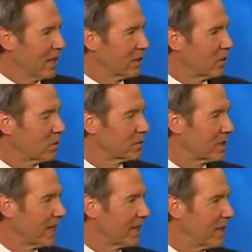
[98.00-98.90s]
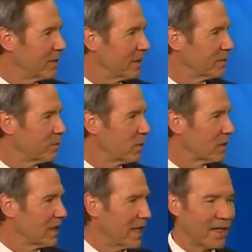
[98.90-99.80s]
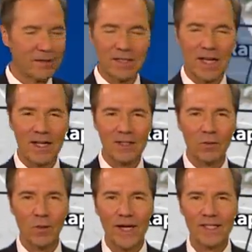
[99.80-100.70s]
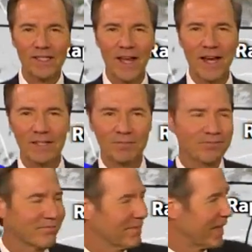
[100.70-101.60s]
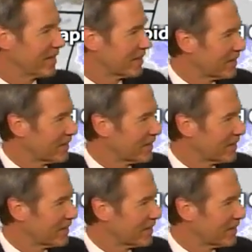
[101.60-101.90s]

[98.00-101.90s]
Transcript: Colder day coming with more clouds on Wednesday, thanks to